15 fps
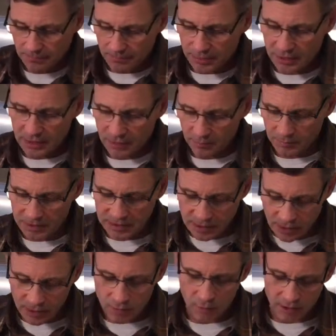But it'll be
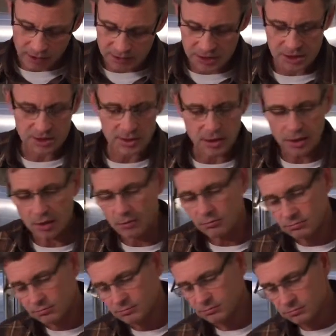done when it's, you know,
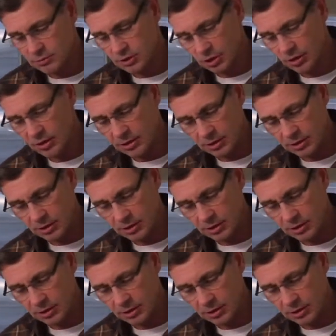starting